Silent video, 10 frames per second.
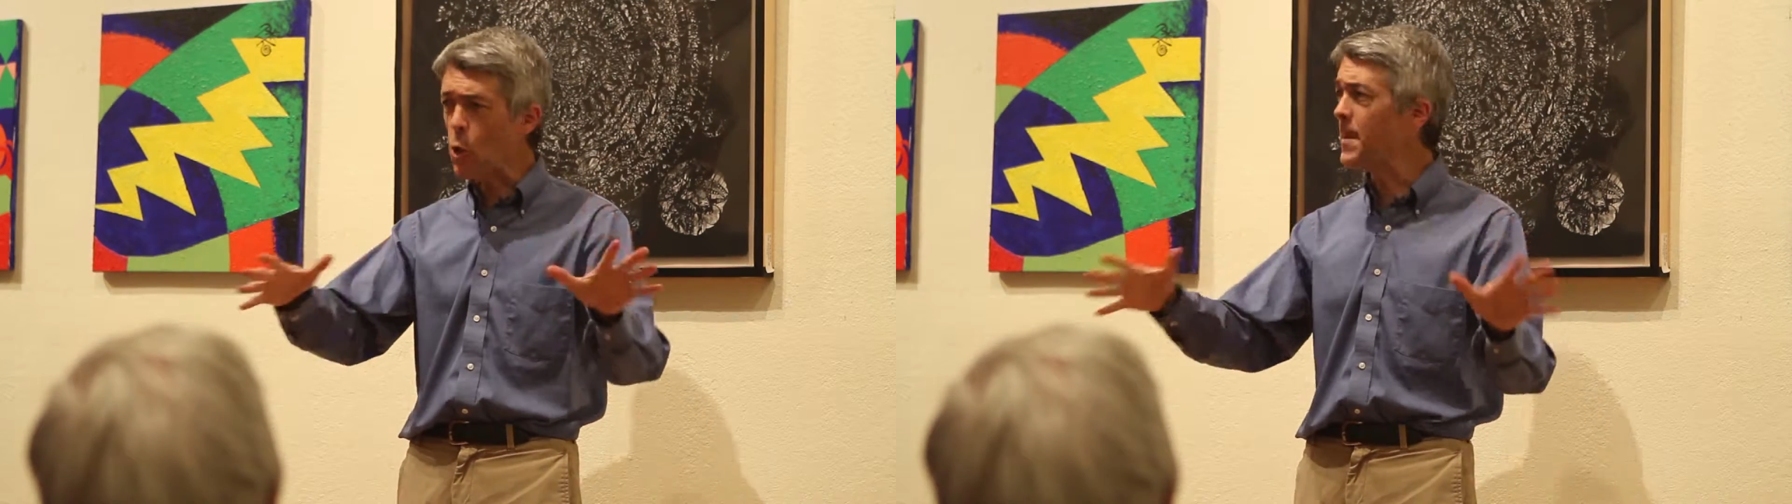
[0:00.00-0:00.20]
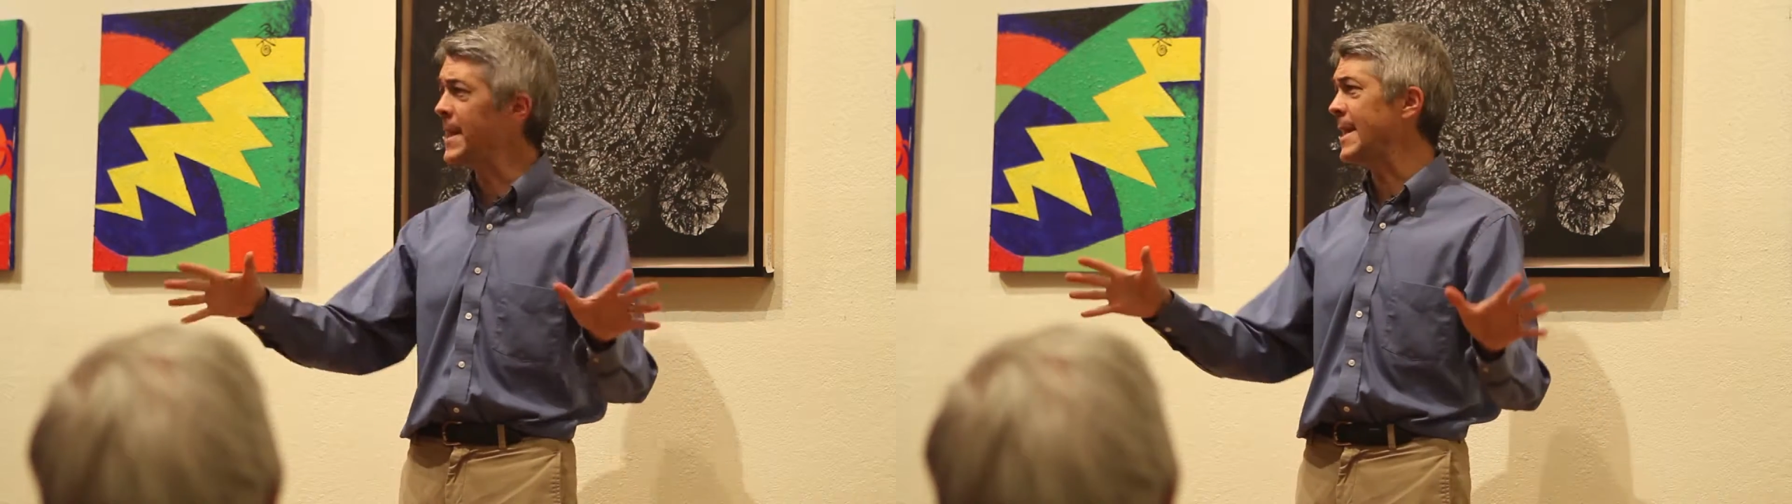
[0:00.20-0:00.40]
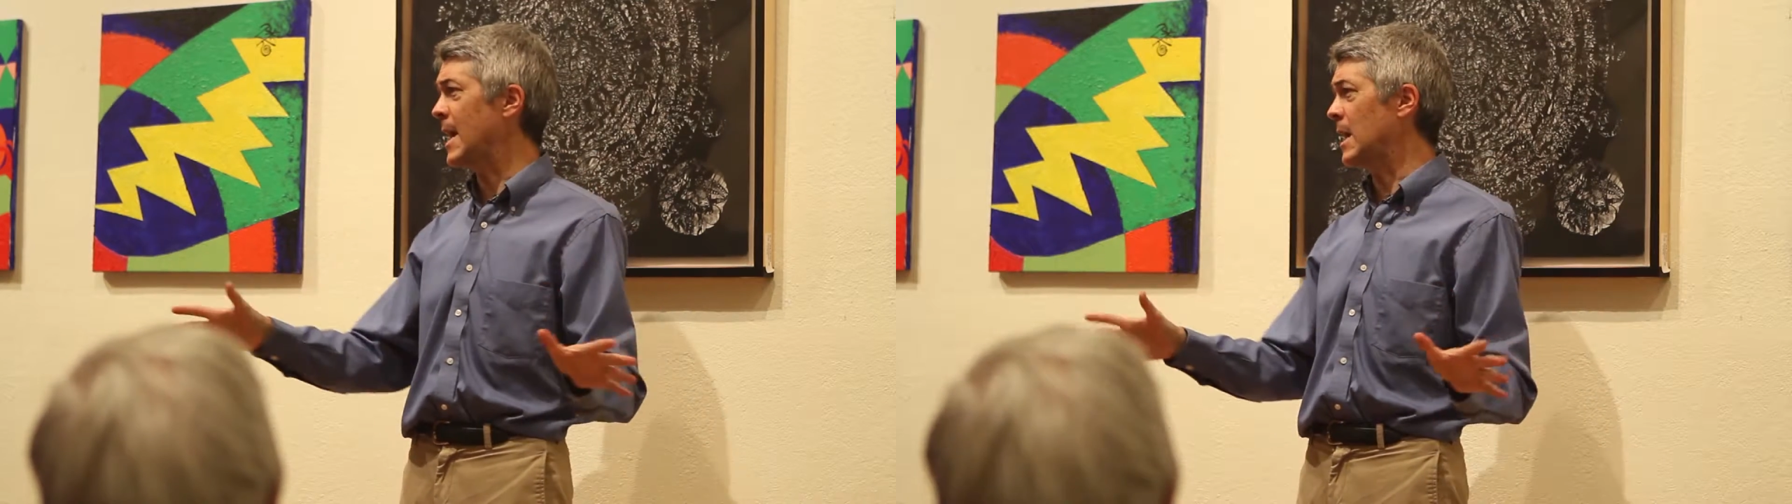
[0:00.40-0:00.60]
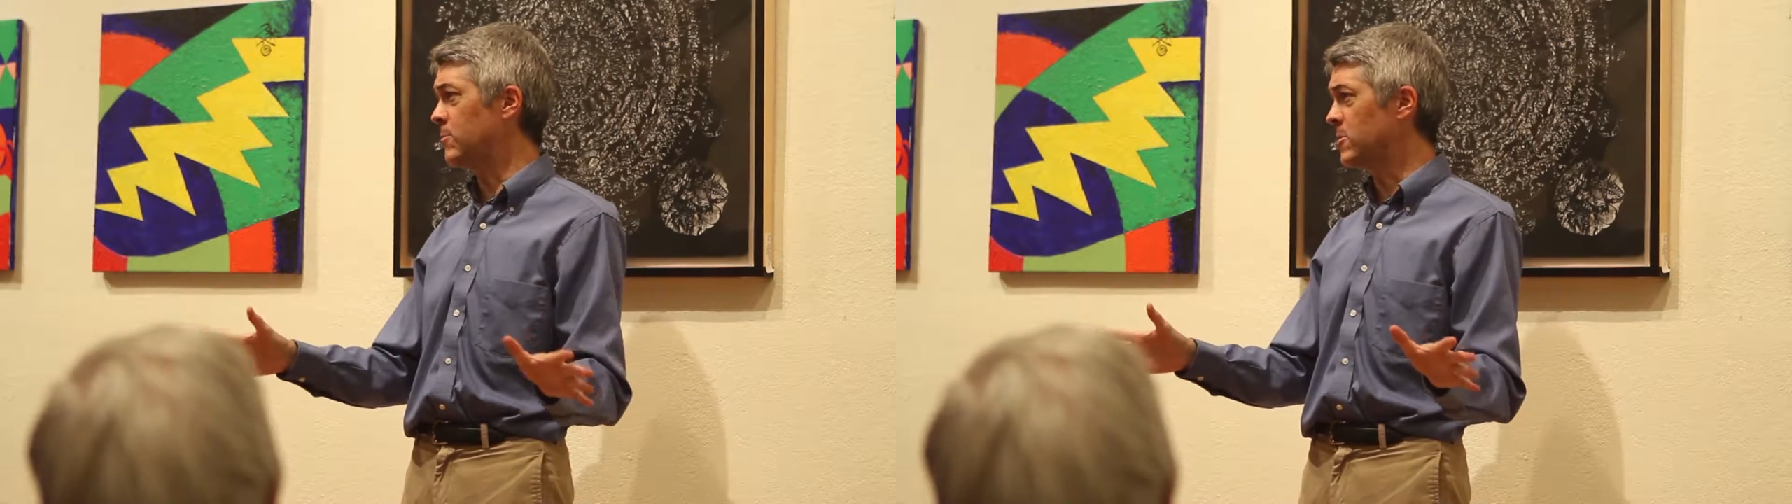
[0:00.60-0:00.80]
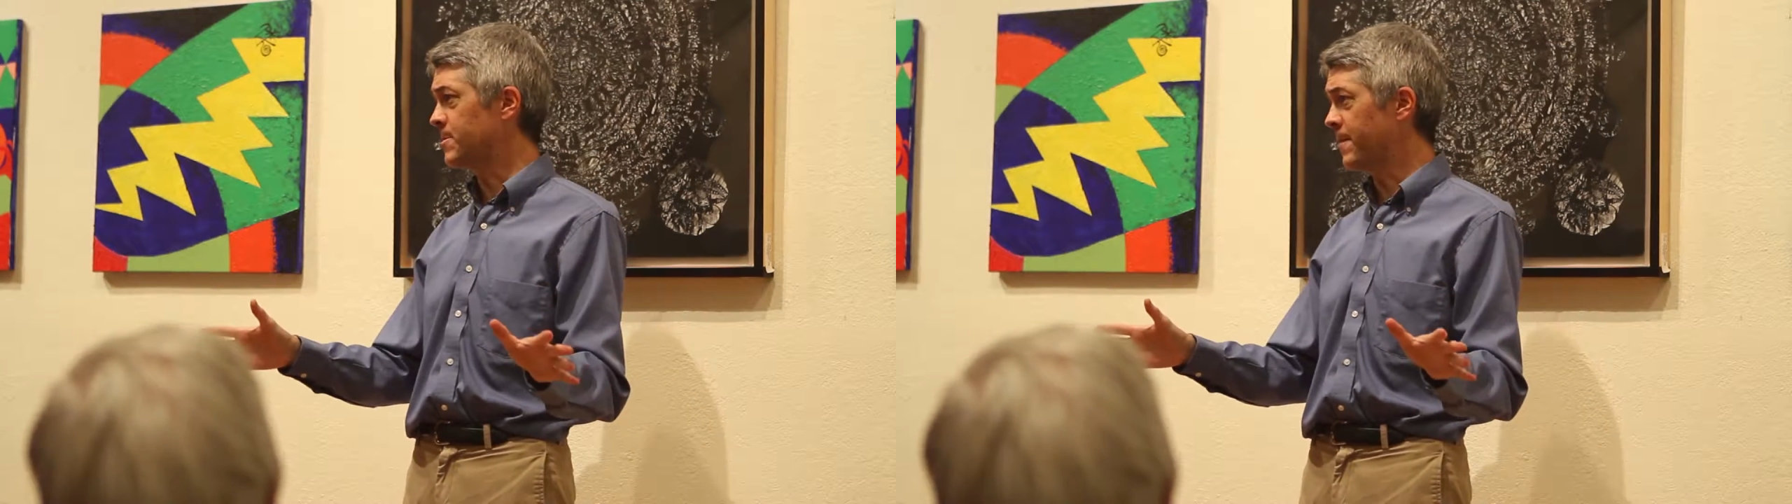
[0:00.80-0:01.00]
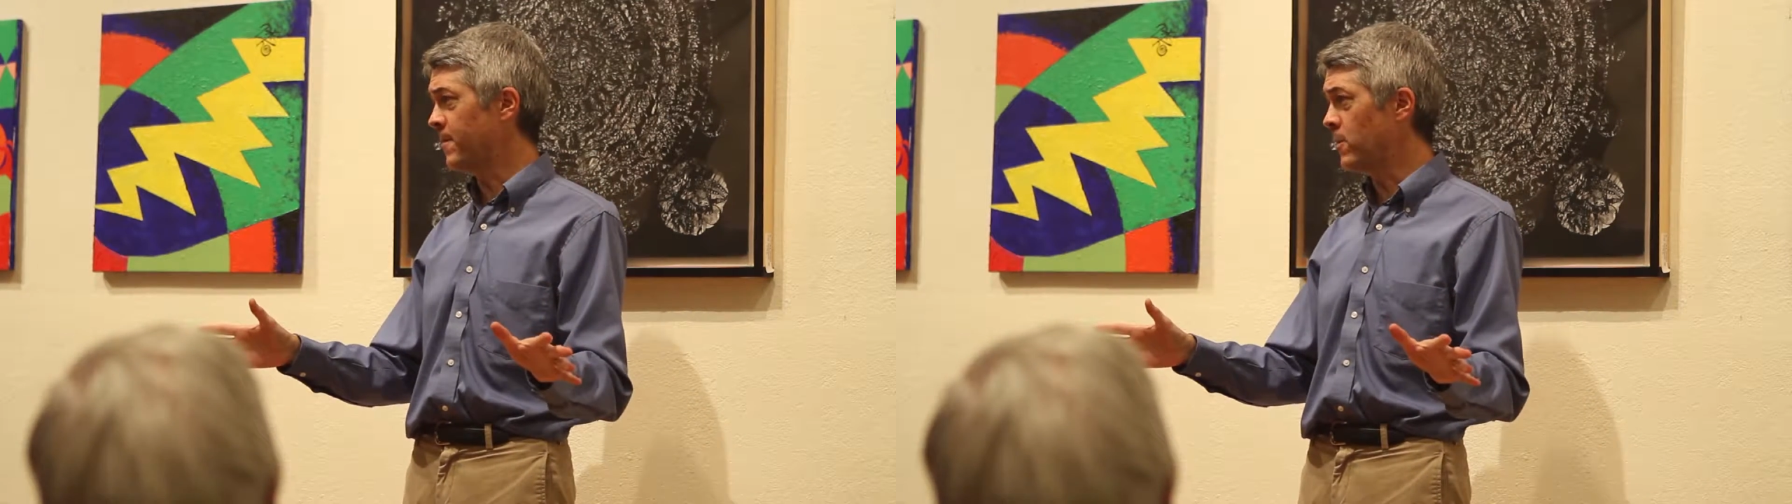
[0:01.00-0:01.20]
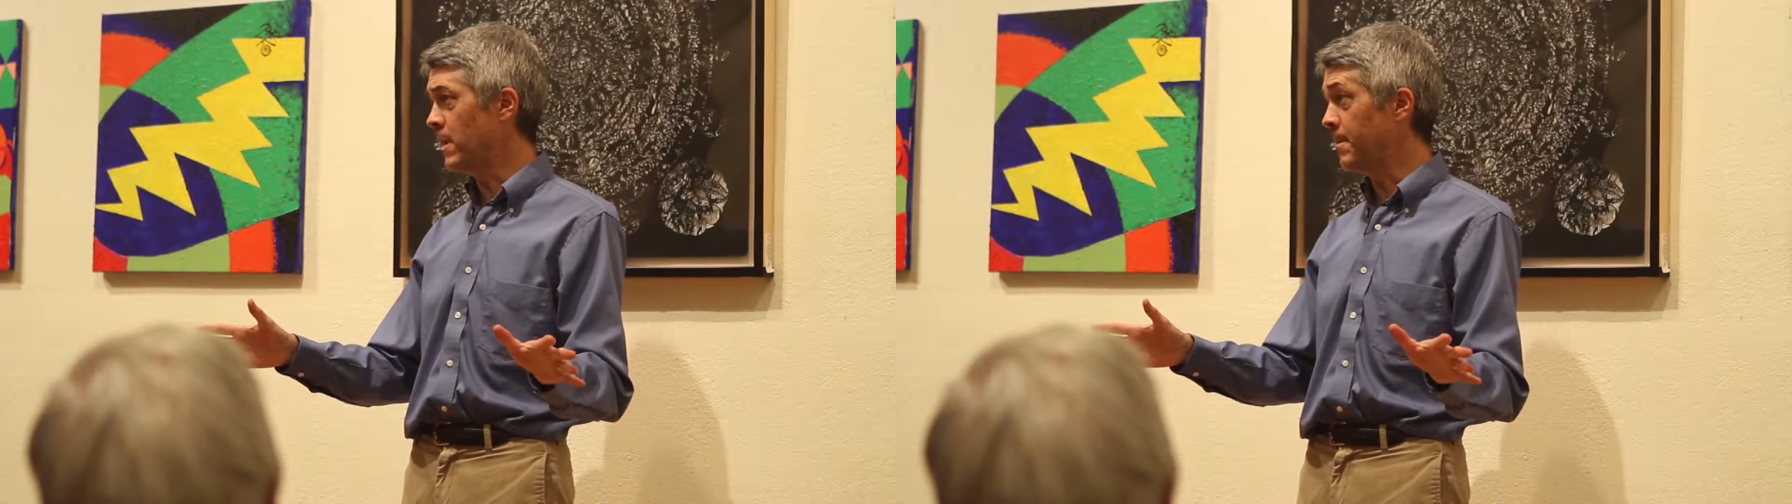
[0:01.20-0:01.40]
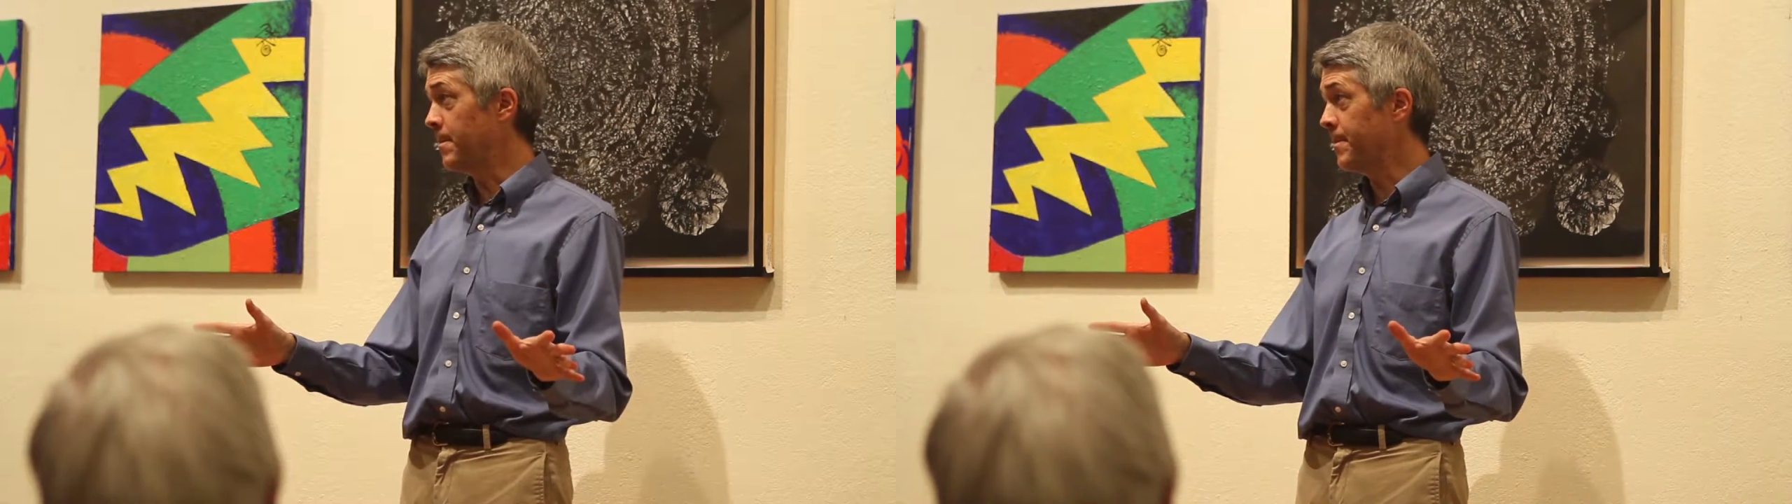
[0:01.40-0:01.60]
many animals before him.